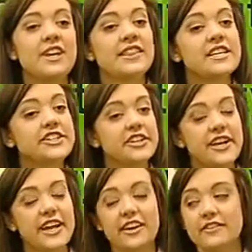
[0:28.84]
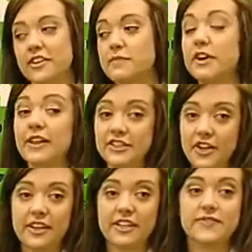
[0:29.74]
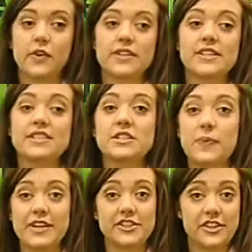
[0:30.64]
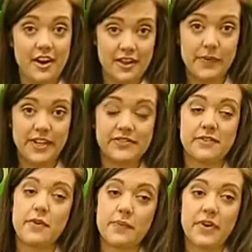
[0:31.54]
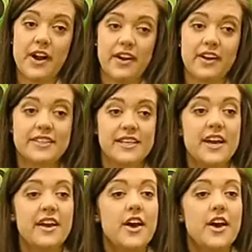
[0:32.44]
This year in Hanover, Murrelektronik's focus is especially on the plus for more products.